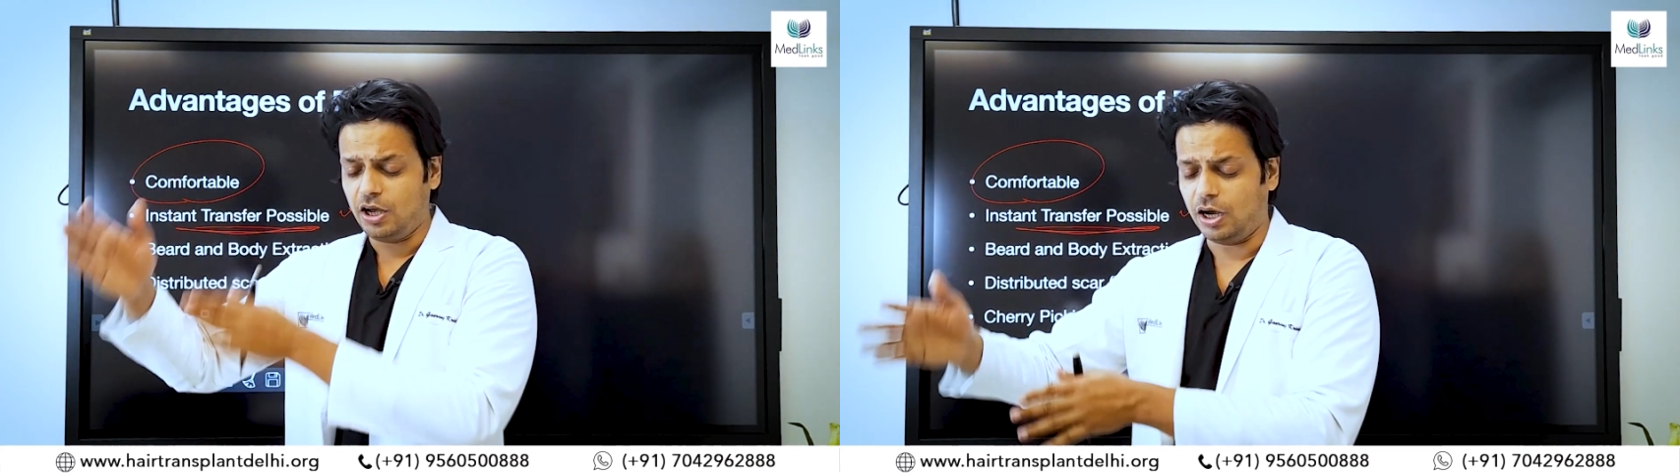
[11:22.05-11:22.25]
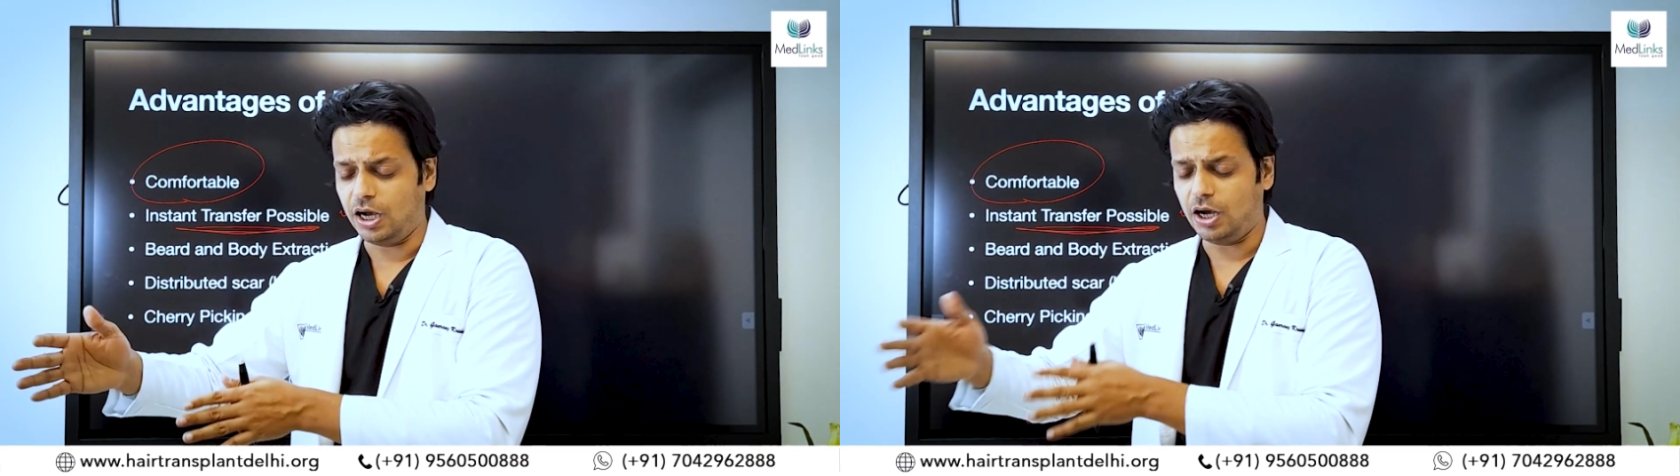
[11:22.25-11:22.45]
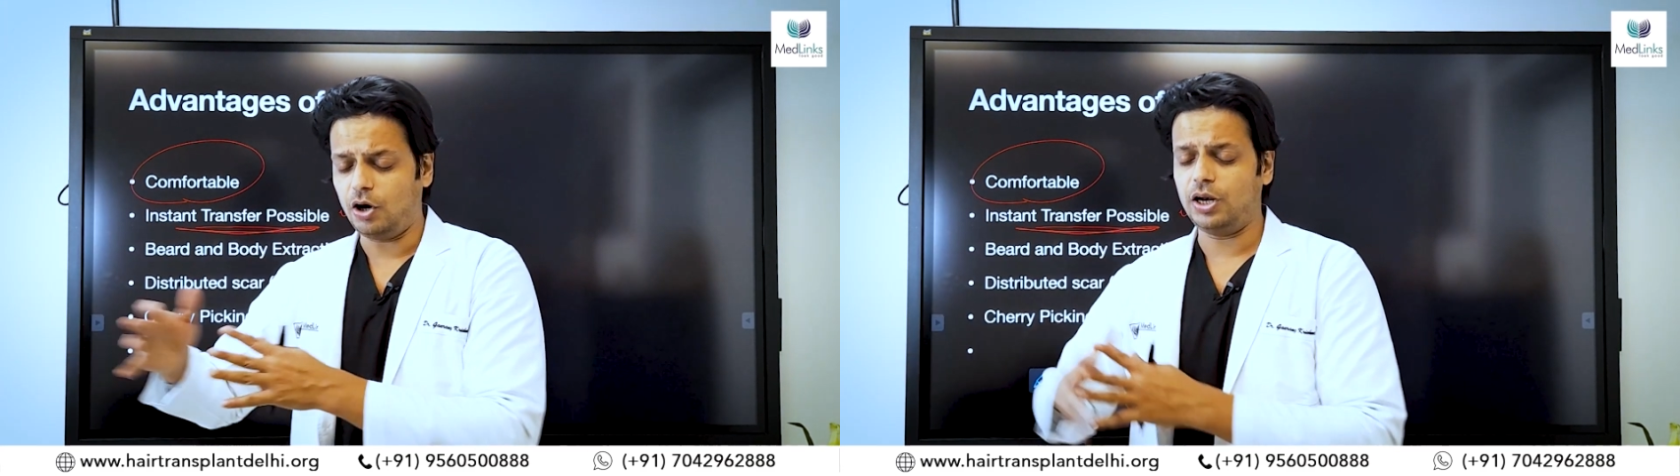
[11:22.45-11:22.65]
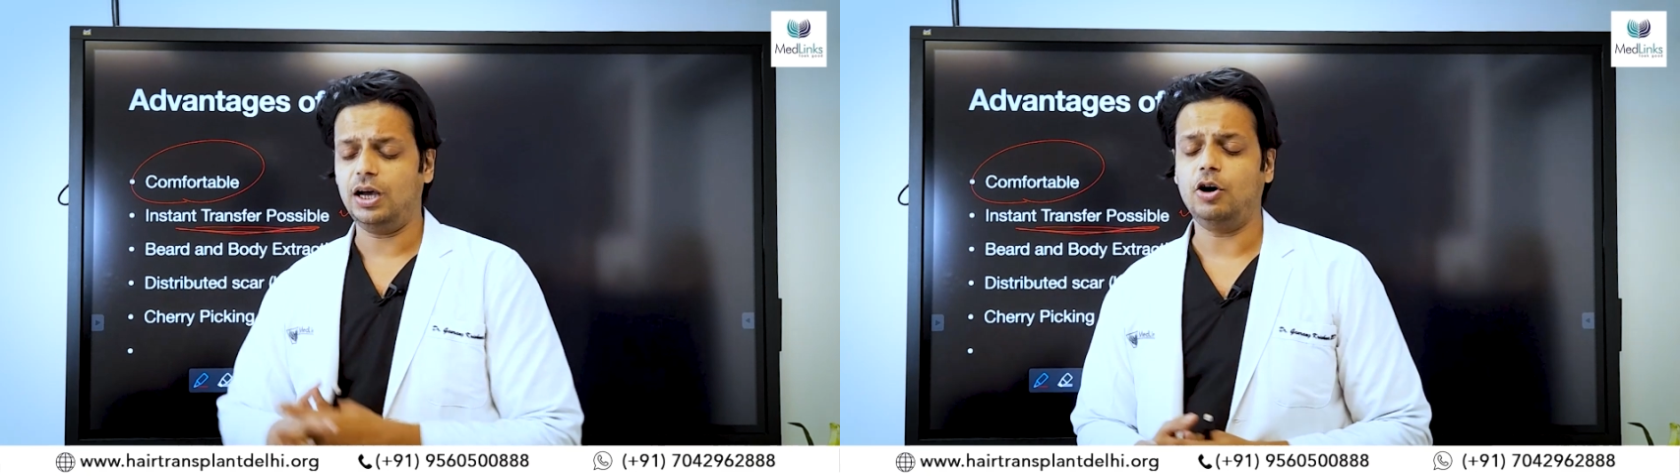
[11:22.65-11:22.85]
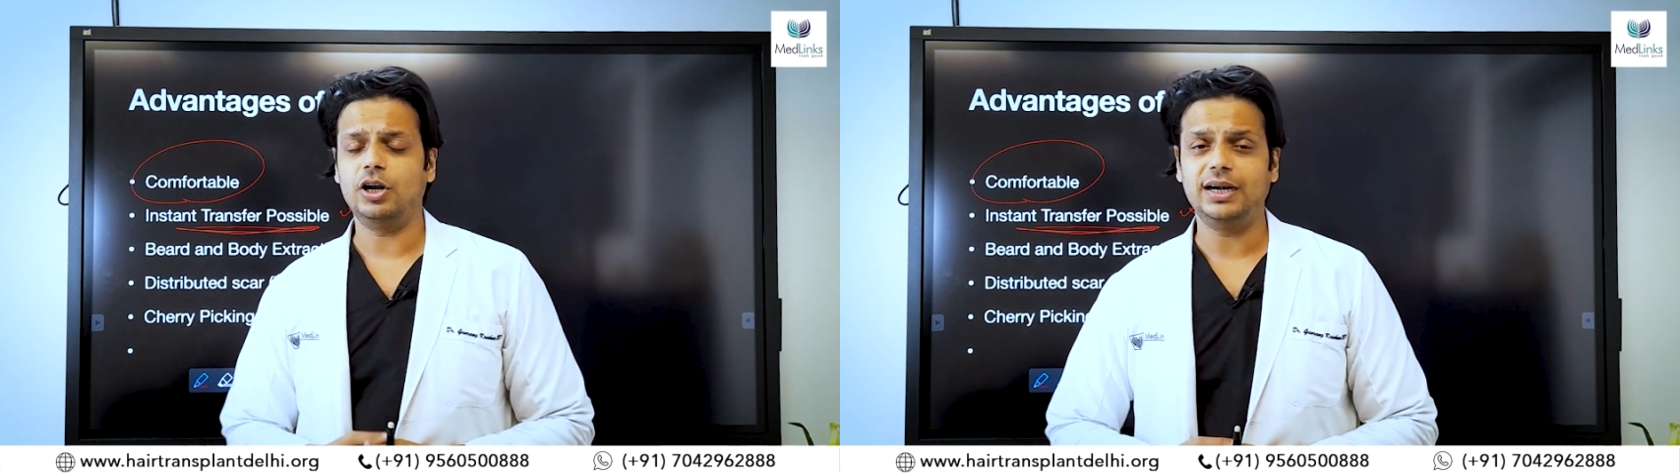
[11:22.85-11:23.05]
on
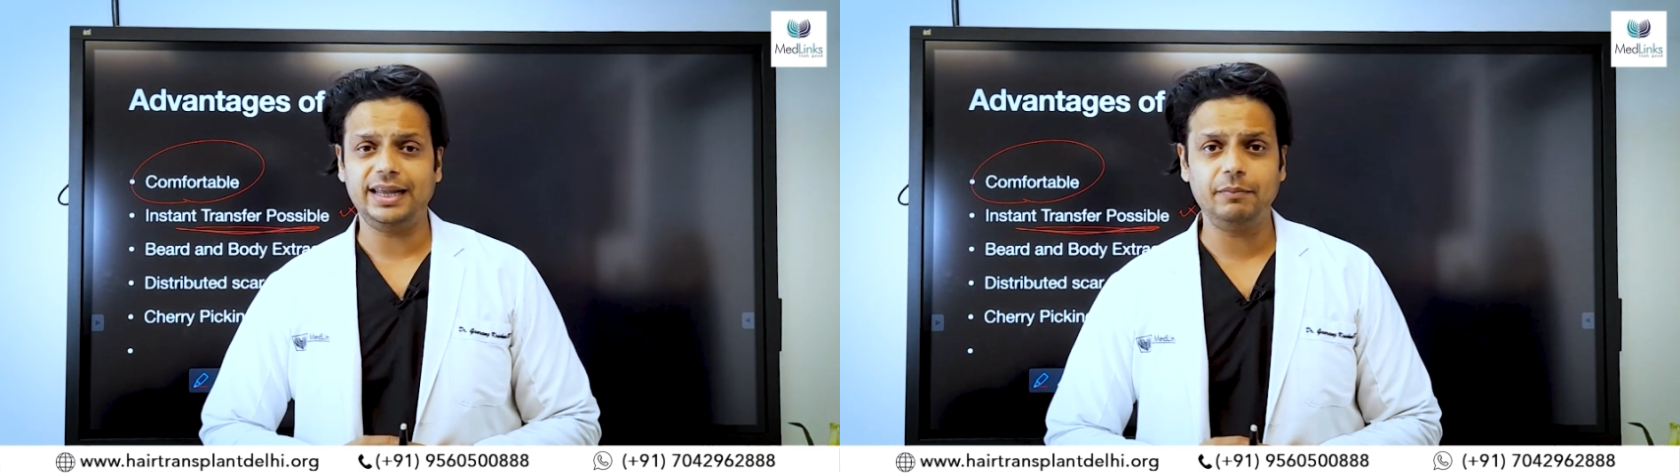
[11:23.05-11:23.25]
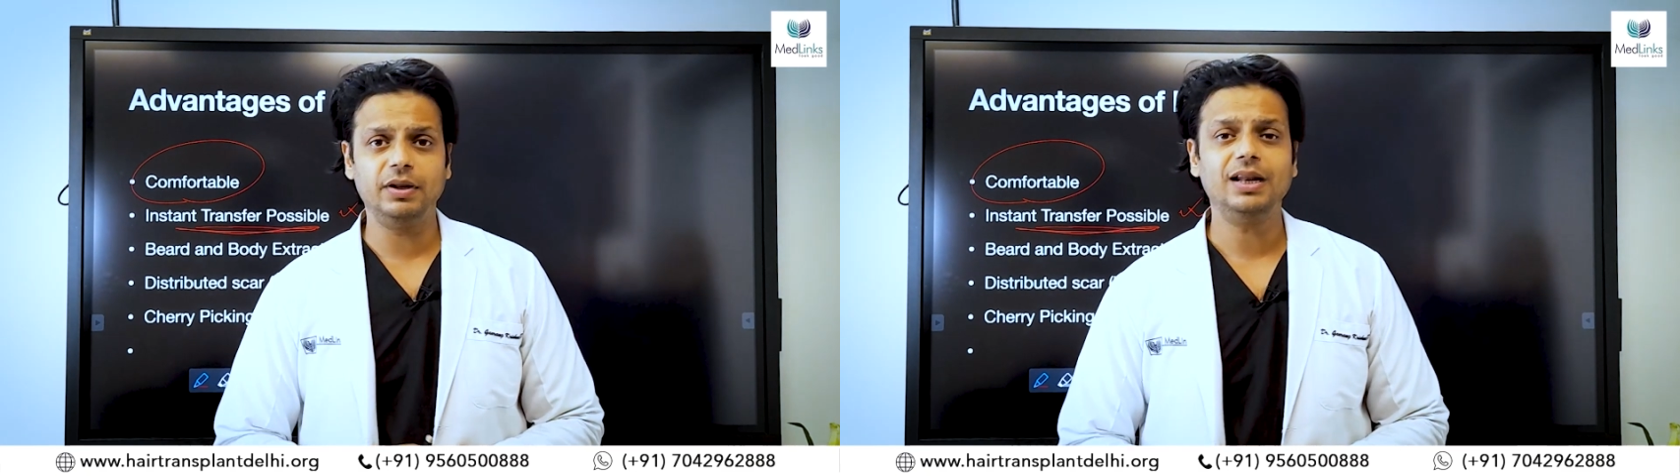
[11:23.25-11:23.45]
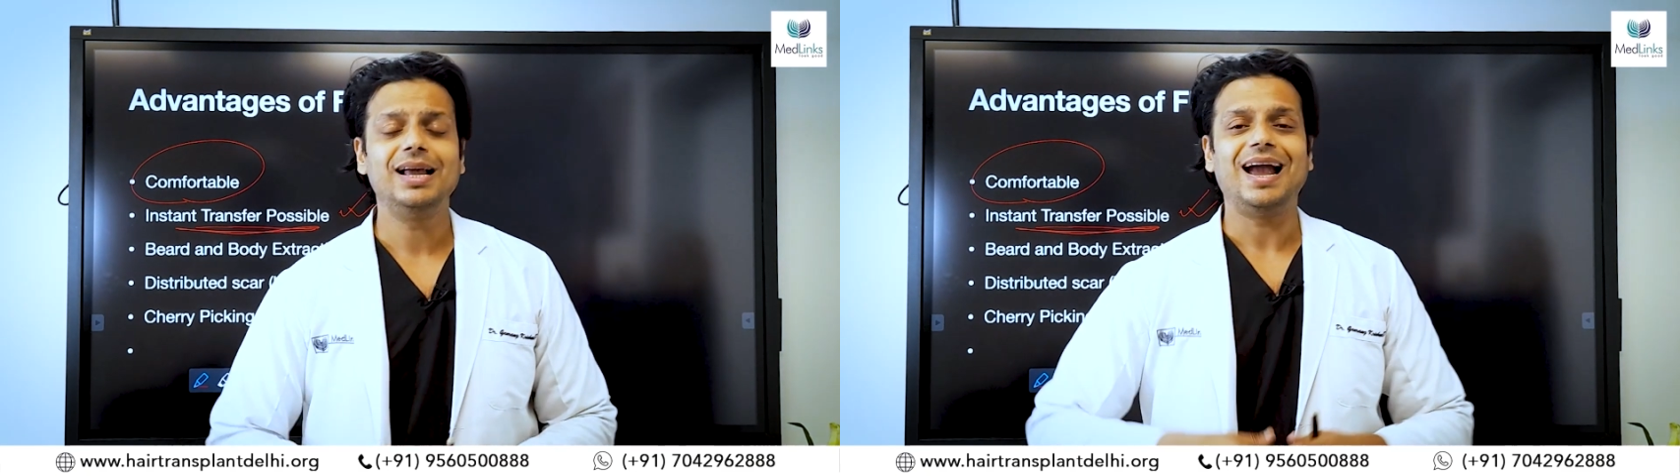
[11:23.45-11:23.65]
a table